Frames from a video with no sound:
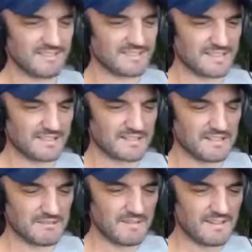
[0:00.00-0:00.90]
Save
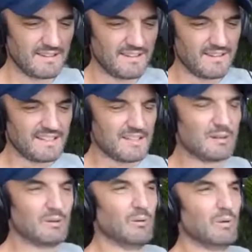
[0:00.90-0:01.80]
time.
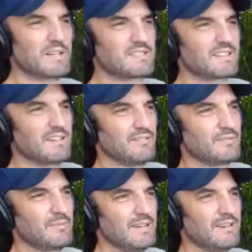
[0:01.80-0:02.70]
Where does it go
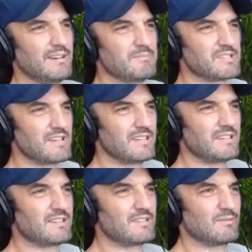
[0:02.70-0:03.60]
from here, MJ?
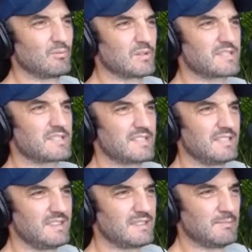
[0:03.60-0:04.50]
What's
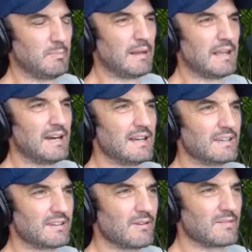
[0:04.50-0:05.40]
the
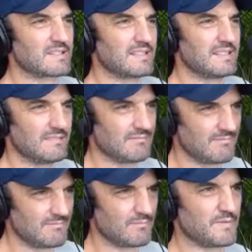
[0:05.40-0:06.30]
plan? Obviously,
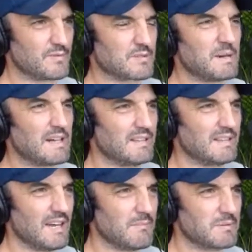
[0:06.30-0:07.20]
we've talked about
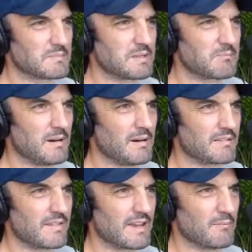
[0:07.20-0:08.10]
the app as a big part
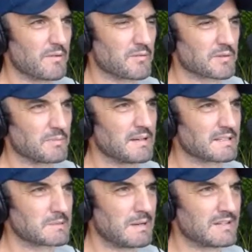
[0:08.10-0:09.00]
of that, and we talked about
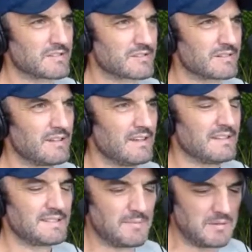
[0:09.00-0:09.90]
expansion.
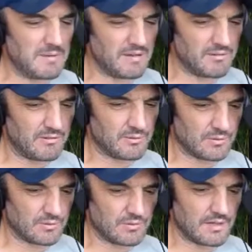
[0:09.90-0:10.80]
Tell me about
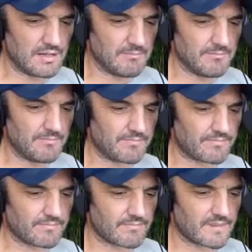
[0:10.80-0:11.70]
your
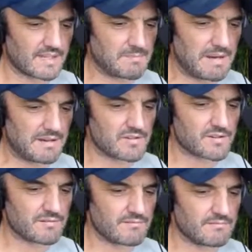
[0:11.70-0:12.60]

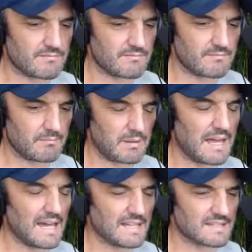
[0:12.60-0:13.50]
expansion
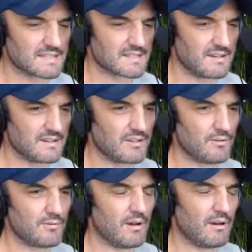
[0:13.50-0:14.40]
plans. Are
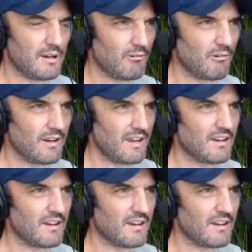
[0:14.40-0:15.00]
you hiring?